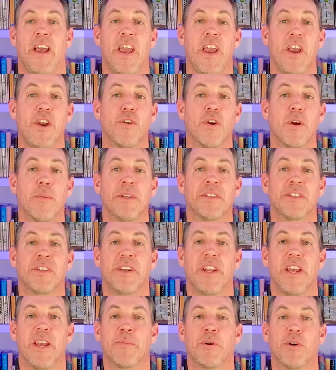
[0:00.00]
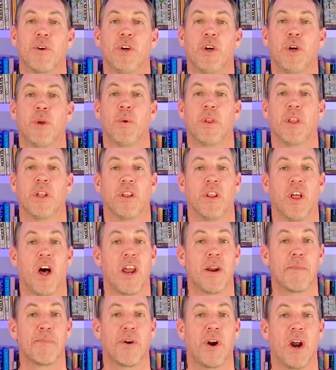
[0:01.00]
Ingram is a neighborhood with a
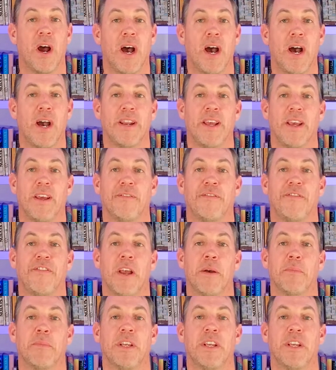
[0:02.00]
lot of pride and family